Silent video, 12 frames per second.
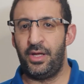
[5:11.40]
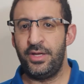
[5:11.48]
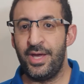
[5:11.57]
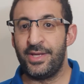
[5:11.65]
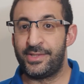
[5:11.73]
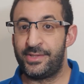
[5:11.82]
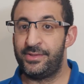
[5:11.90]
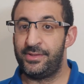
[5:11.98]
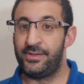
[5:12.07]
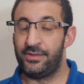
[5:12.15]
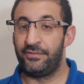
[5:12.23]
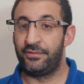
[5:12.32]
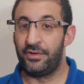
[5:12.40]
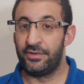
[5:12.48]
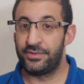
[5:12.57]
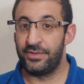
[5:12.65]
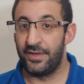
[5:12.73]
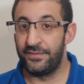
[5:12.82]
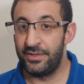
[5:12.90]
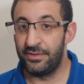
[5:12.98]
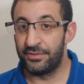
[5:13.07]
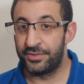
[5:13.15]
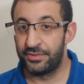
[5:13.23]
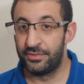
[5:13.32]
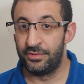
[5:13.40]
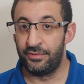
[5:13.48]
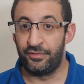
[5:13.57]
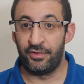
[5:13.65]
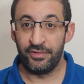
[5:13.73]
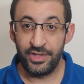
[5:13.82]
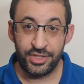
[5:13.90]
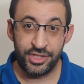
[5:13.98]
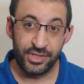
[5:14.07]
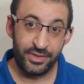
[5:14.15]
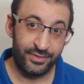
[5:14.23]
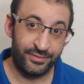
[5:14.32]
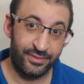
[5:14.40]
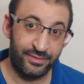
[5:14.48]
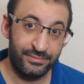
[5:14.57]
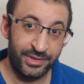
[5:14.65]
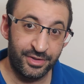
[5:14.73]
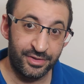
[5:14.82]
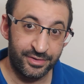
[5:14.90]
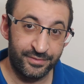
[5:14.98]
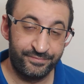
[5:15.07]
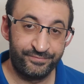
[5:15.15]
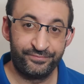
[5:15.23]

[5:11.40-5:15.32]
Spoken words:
yes, of course, we have seen also for each method.